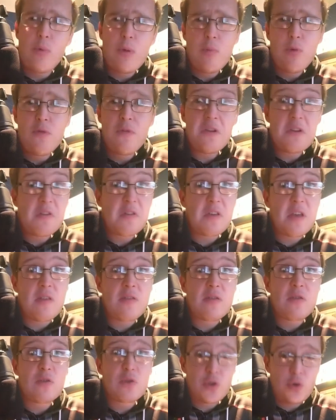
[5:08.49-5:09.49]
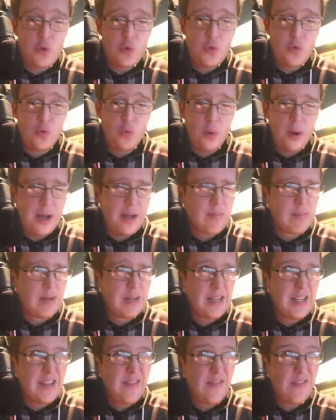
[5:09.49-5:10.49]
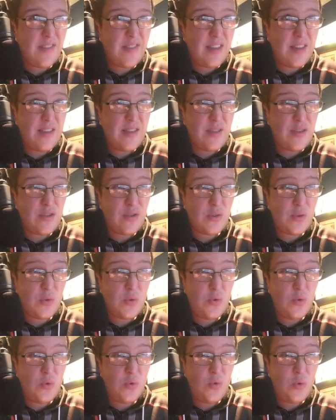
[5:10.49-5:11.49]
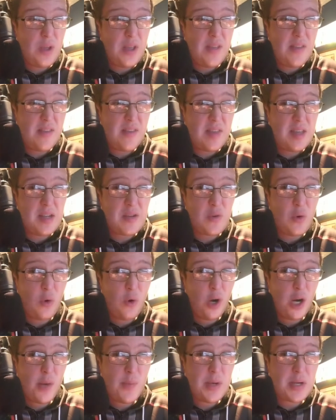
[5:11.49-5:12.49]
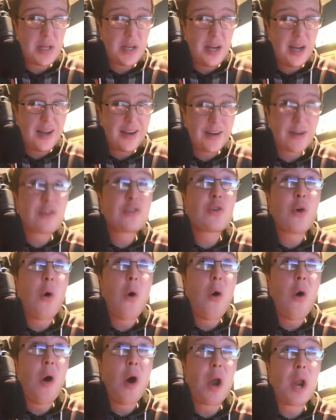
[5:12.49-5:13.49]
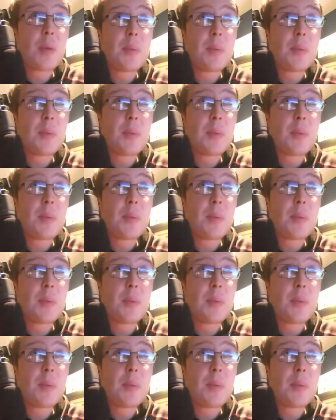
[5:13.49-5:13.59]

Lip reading: And then we move into season 2. I believe season 2 is the tournament arc.